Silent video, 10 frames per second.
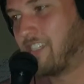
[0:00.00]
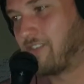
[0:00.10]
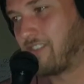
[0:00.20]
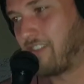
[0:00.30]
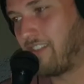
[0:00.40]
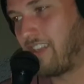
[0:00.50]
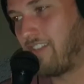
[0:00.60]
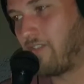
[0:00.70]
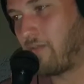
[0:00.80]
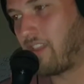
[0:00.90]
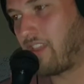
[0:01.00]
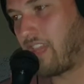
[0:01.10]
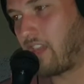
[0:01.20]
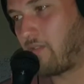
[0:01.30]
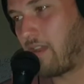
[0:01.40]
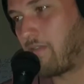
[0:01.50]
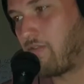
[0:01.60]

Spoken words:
She also lived with like 3